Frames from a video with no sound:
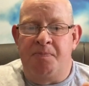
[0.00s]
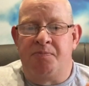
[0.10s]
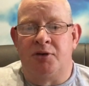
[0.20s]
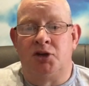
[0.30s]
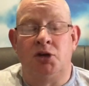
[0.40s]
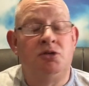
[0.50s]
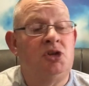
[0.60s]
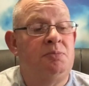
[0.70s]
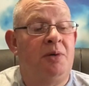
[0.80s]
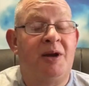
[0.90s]

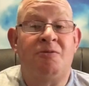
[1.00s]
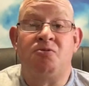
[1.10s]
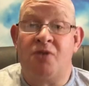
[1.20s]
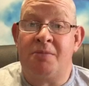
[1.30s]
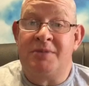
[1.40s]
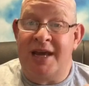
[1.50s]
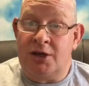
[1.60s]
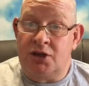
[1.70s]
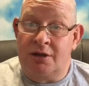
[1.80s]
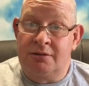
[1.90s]
Produced by Rum
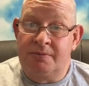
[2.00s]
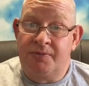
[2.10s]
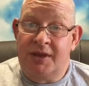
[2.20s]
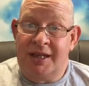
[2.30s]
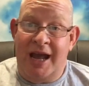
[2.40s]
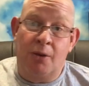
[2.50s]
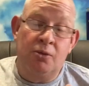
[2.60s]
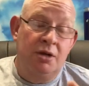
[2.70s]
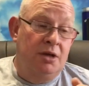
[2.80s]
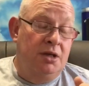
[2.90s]
Nation.
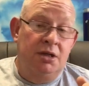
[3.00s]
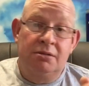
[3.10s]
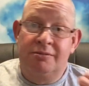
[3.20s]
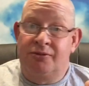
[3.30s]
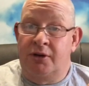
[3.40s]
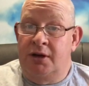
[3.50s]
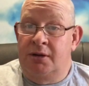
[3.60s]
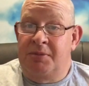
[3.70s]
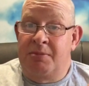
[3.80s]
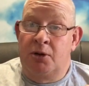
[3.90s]
Now,
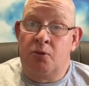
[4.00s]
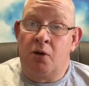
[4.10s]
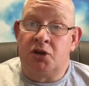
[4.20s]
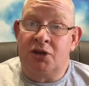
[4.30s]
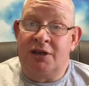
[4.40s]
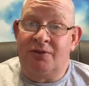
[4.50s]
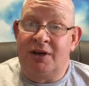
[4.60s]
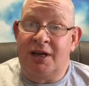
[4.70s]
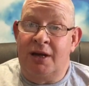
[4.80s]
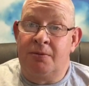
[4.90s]
for people who are watching this
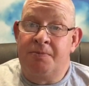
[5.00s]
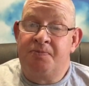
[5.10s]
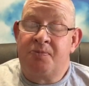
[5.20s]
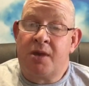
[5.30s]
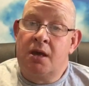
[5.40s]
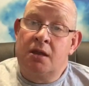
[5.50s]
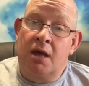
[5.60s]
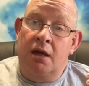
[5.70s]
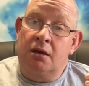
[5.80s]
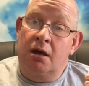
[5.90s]
video
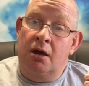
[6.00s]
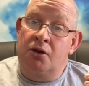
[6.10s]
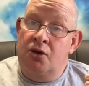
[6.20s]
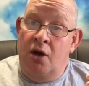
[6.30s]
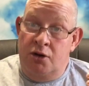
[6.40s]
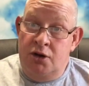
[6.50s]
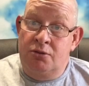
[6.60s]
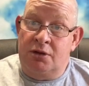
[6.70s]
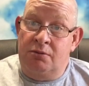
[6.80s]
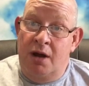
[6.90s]
that are new
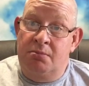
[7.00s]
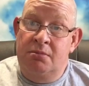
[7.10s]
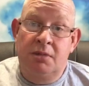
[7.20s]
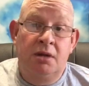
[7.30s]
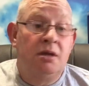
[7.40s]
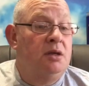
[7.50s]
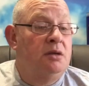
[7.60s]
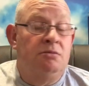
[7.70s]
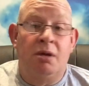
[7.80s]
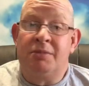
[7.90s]
to rum,
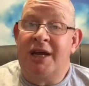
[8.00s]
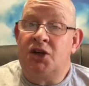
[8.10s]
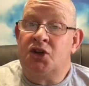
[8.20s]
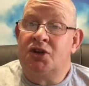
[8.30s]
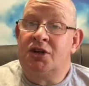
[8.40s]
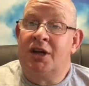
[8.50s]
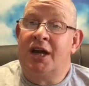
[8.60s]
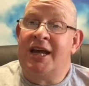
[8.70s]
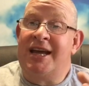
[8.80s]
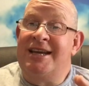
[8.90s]
Rum Nation
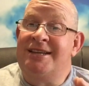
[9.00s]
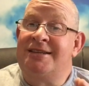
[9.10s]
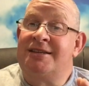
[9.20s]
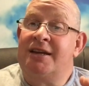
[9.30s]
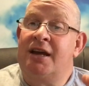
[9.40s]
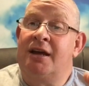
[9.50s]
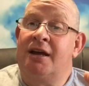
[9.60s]
is,